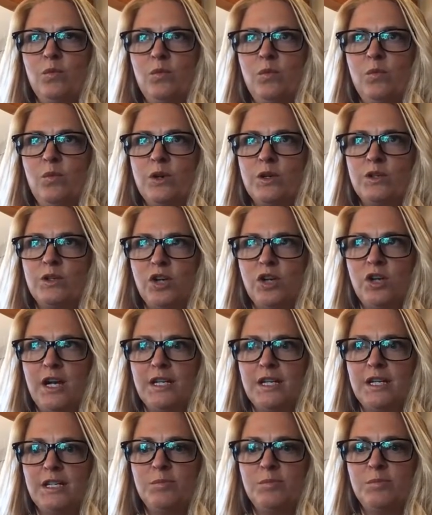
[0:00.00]
We're
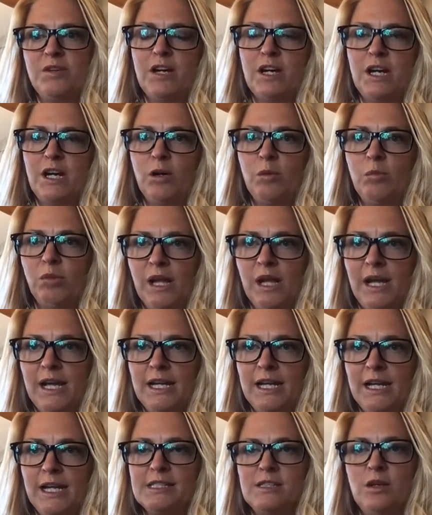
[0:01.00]
trying to be very
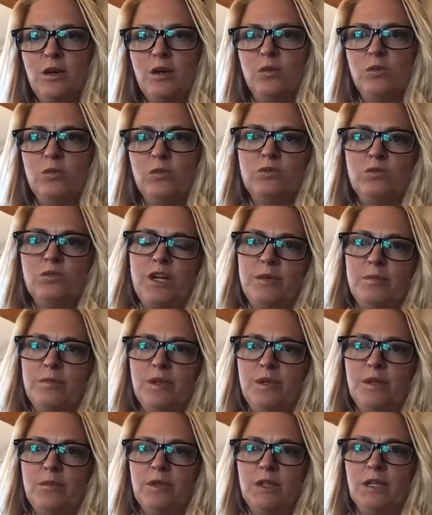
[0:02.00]
compliant, so trying to
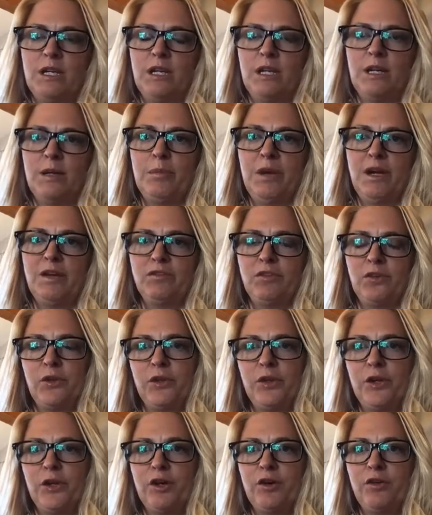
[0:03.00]
be really
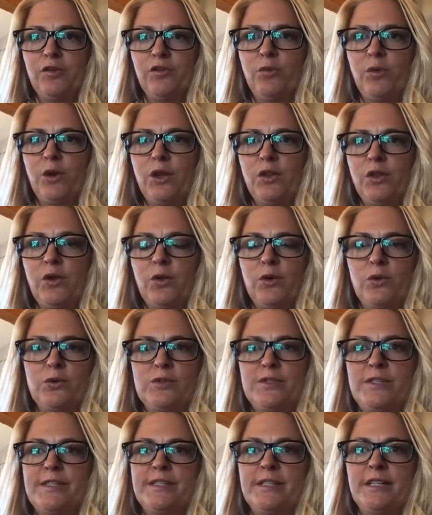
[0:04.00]
mindful of what
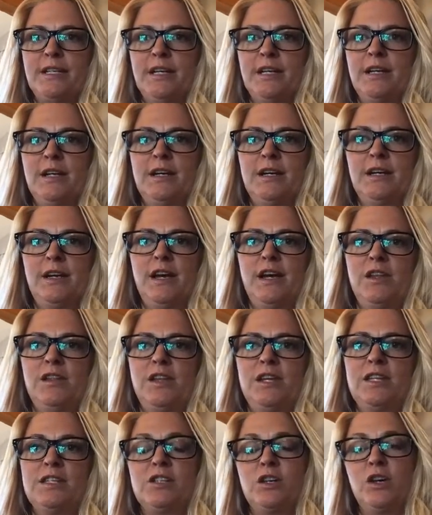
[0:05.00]
those
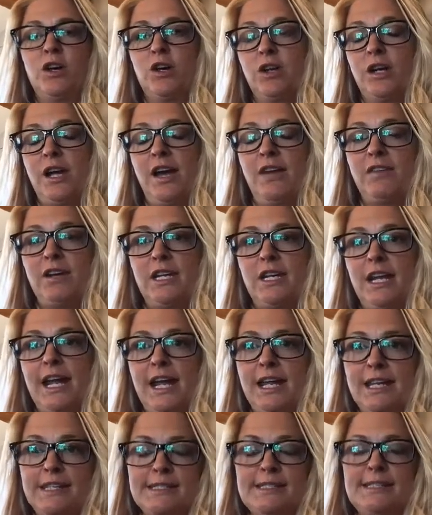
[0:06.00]
things are. Having
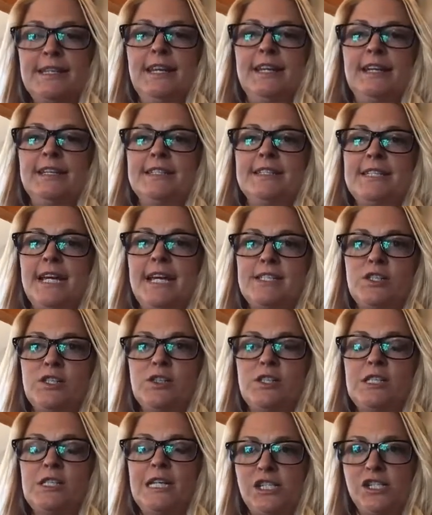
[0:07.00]
hand
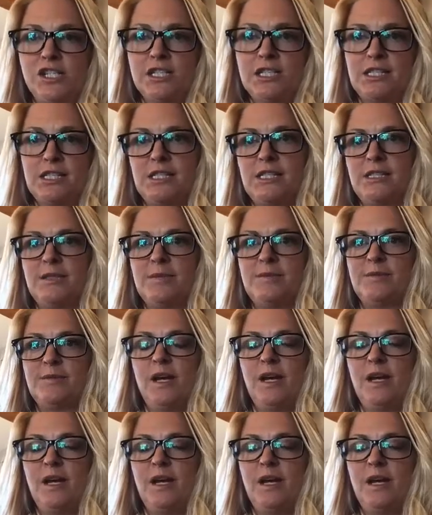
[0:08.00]
sanitizer stations